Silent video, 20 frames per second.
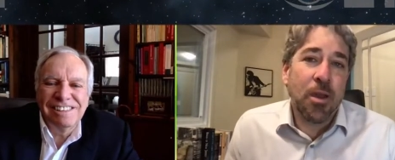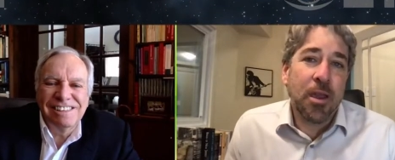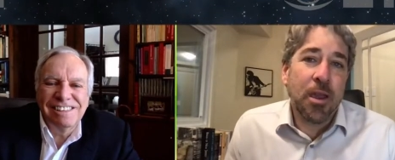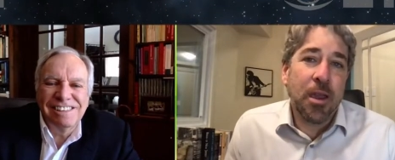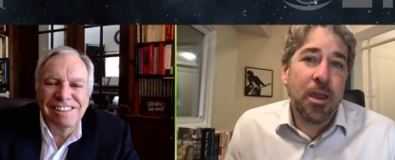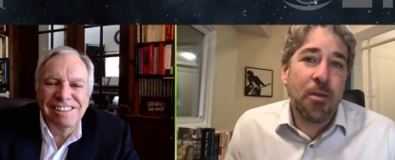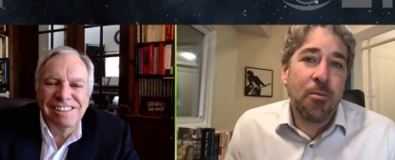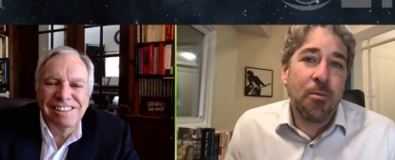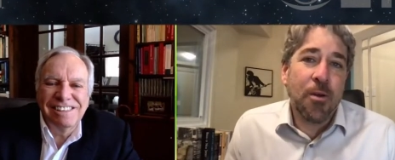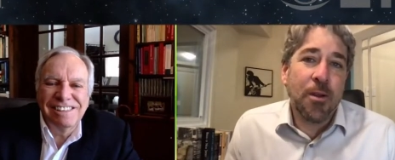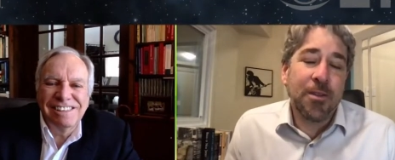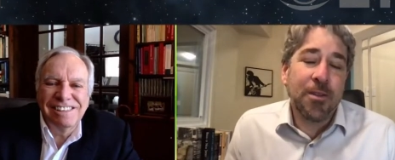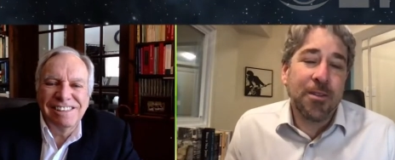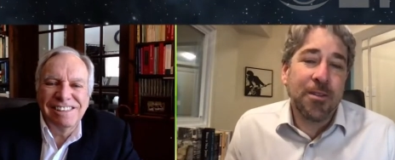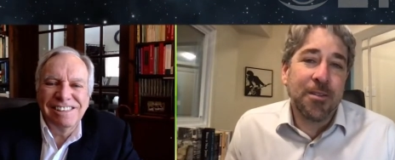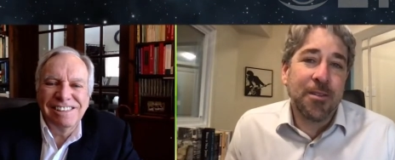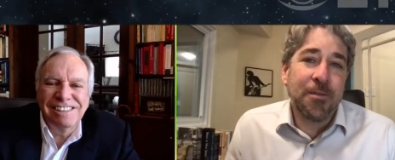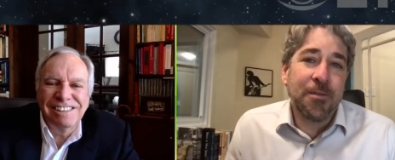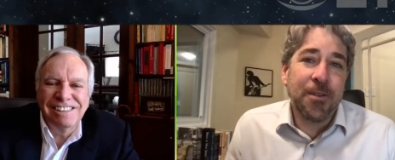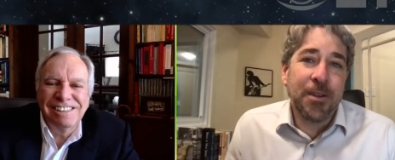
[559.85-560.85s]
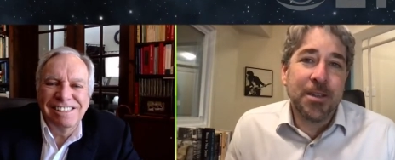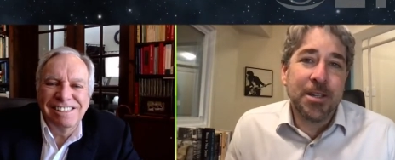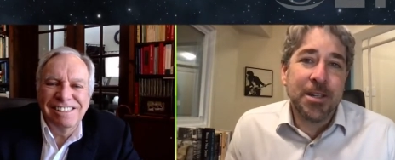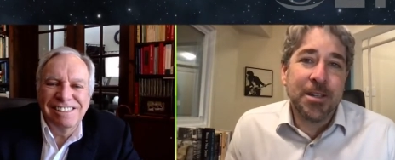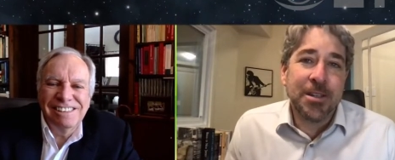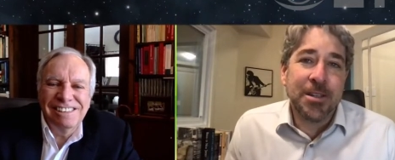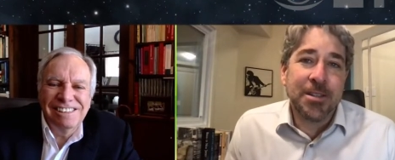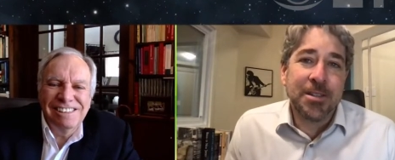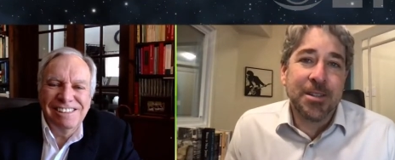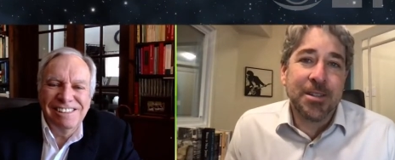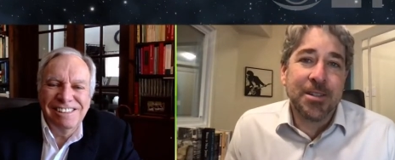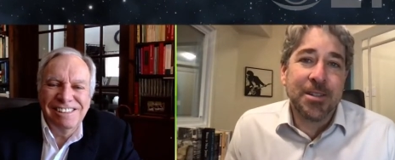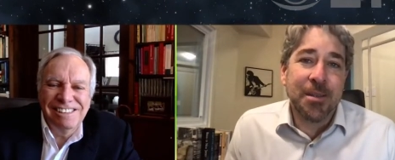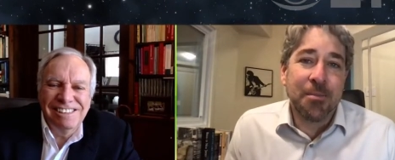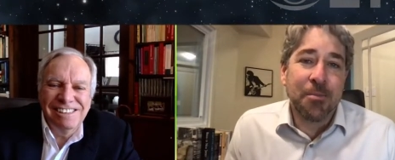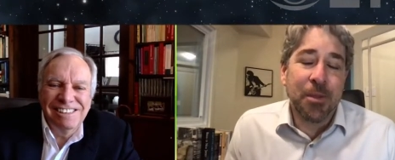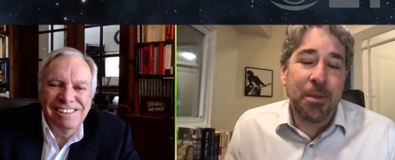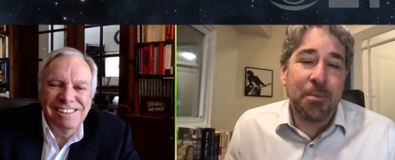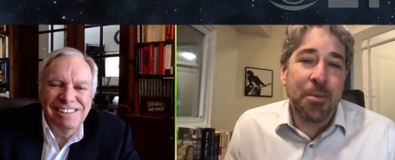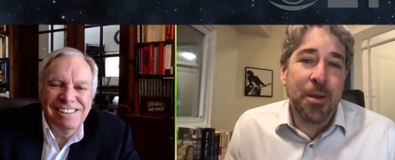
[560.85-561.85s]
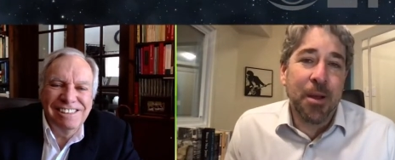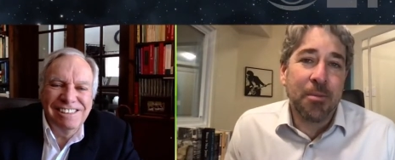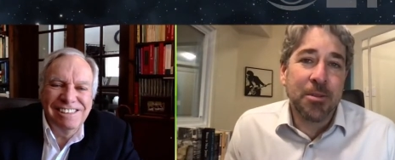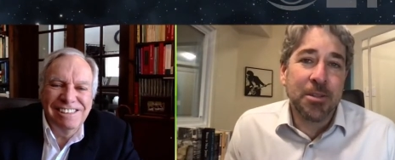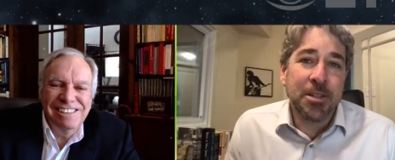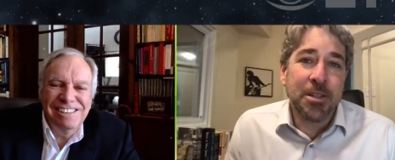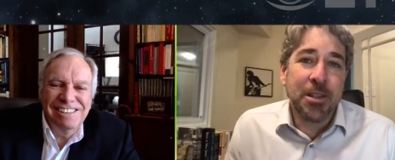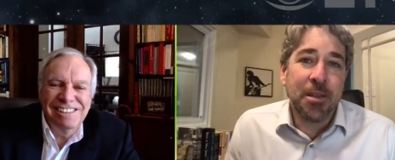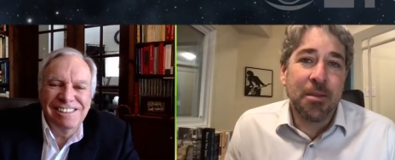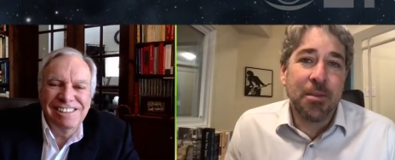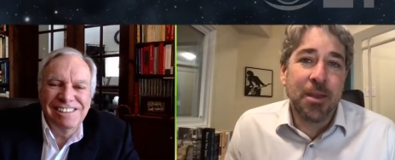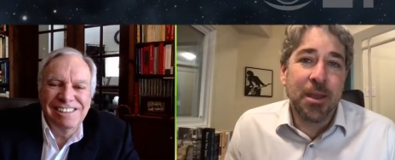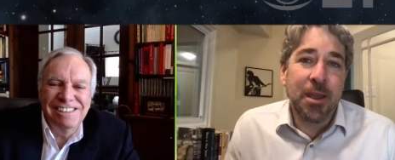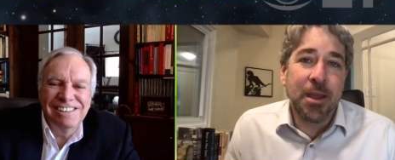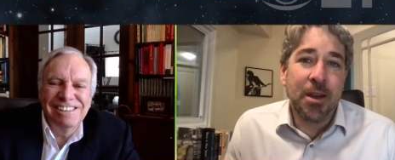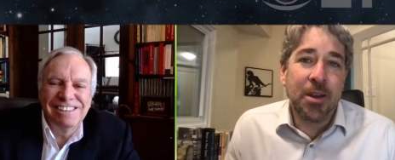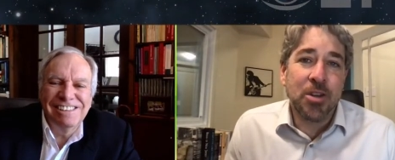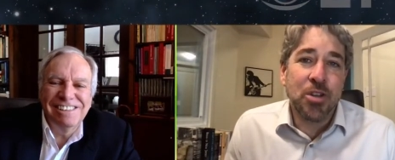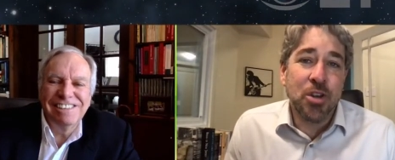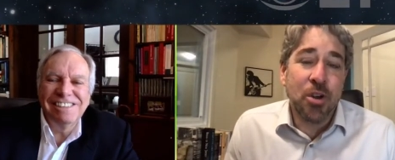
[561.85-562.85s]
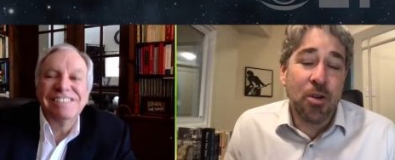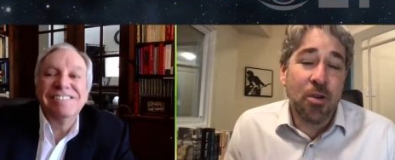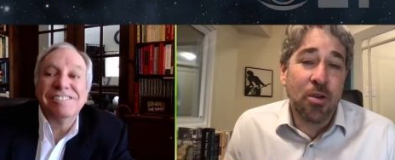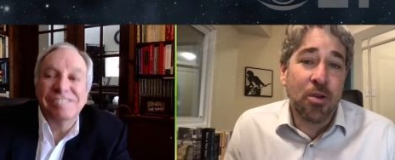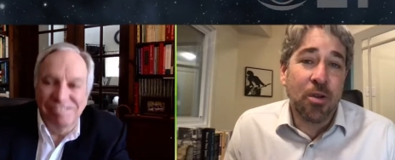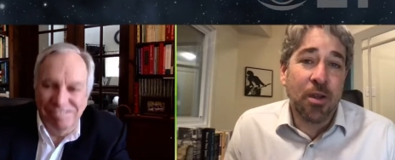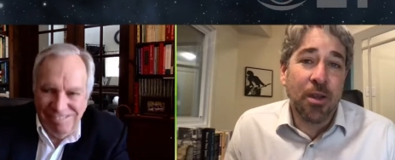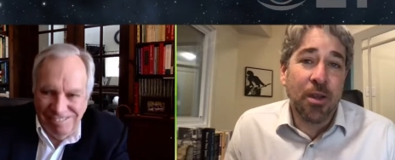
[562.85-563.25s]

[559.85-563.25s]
Speaker 1: it, wasn't sufficient just to simply publish them in a journal.